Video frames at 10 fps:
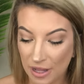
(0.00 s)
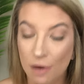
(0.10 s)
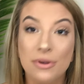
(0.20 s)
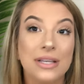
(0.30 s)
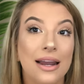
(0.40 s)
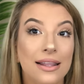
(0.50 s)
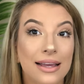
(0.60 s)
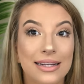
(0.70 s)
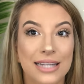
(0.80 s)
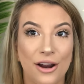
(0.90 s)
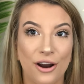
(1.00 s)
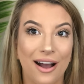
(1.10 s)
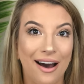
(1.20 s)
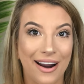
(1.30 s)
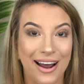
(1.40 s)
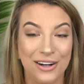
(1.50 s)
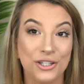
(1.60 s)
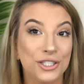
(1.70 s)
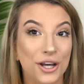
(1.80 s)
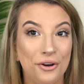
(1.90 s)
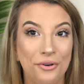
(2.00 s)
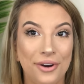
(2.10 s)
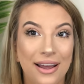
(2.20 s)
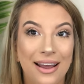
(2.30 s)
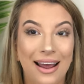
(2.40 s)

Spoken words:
Almost kind of like a terracotta undertone.